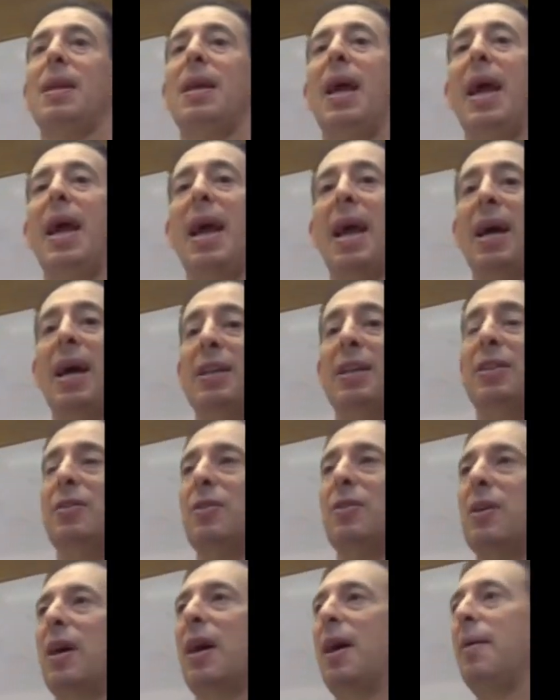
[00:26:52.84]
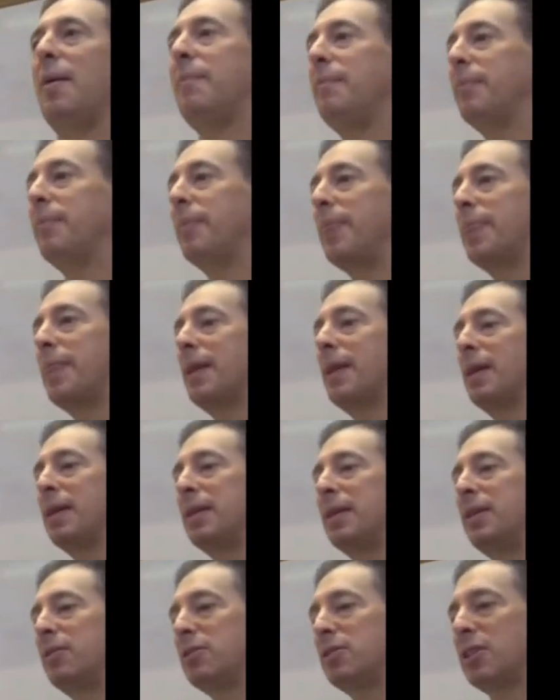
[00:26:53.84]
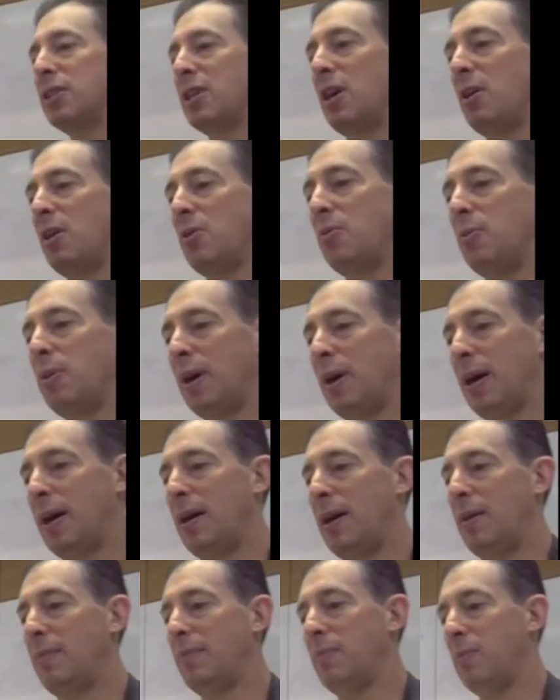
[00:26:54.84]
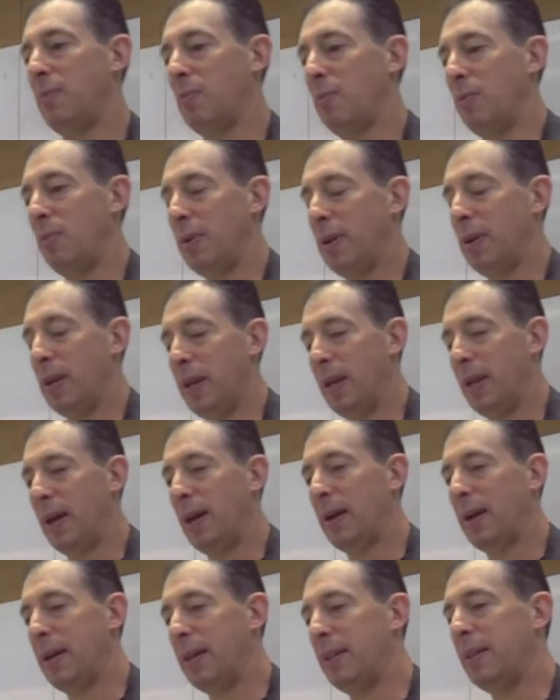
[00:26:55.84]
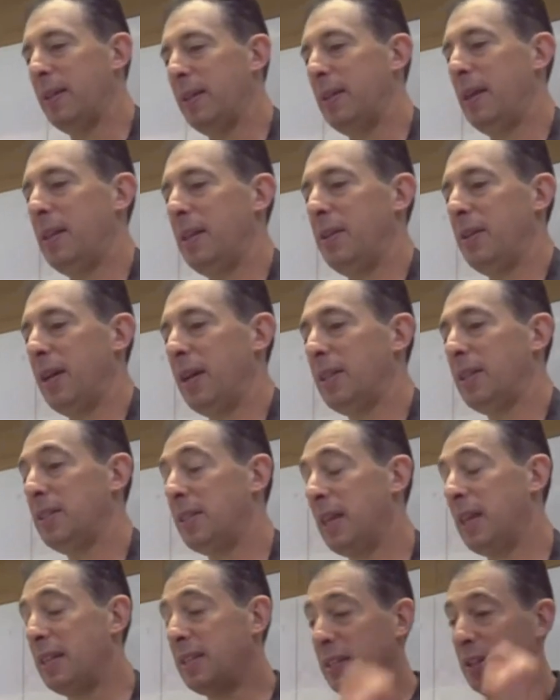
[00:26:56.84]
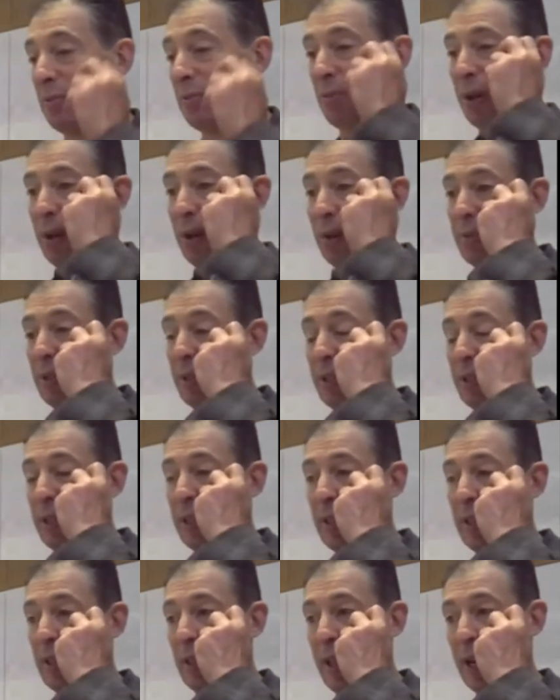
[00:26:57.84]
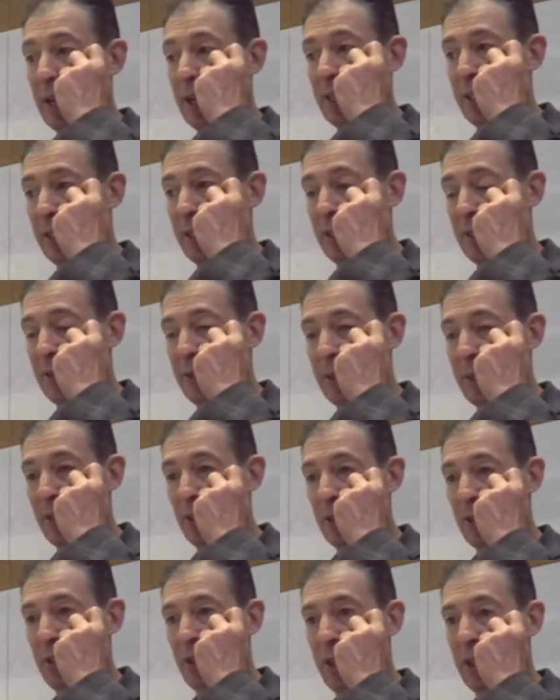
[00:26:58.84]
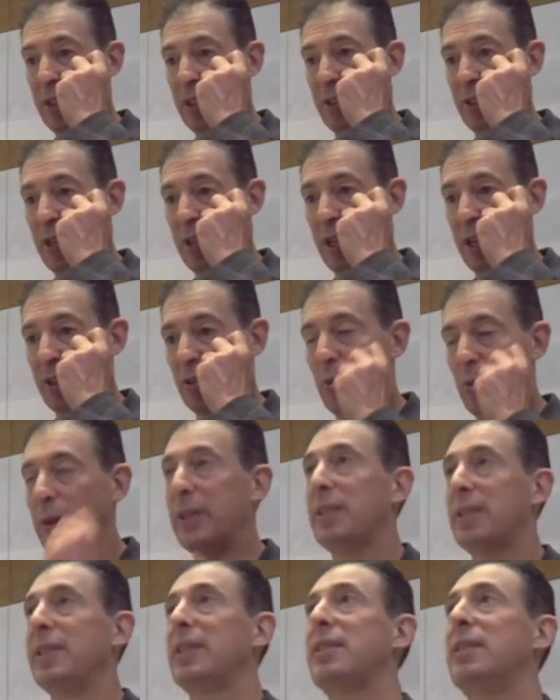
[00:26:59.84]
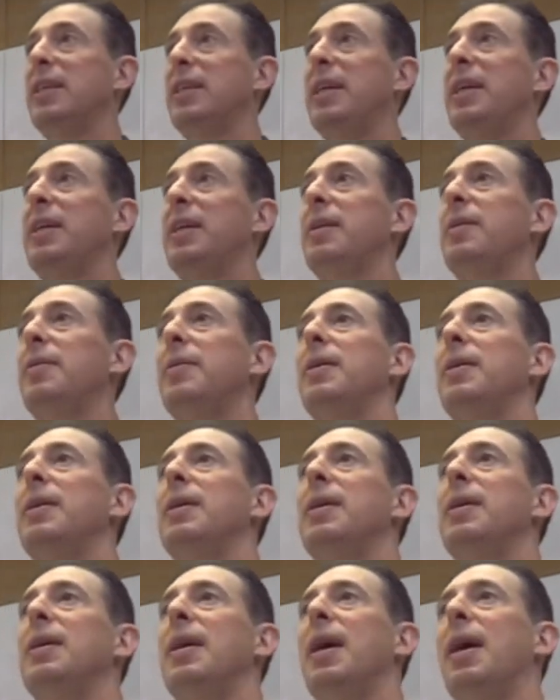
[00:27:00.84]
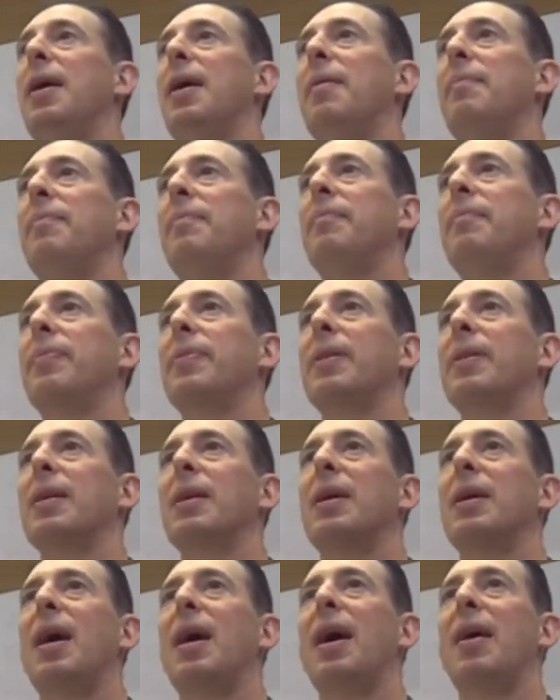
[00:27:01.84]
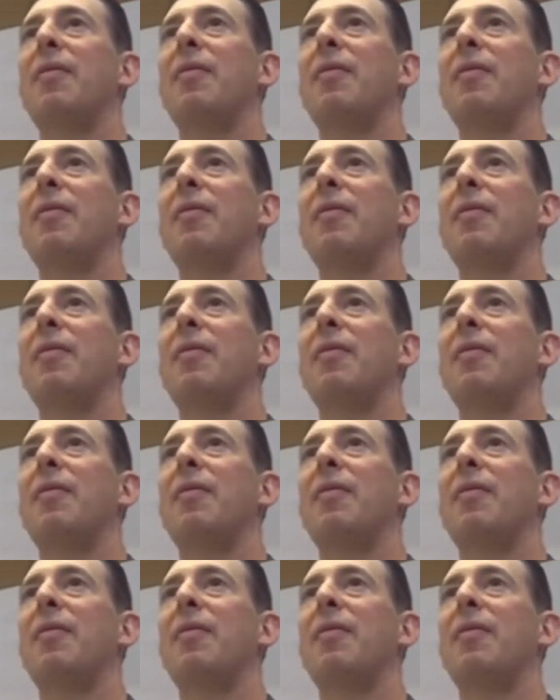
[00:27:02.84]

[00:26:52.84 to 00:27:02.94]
And years ago, in the United States, in the run-up to the election in 2016, I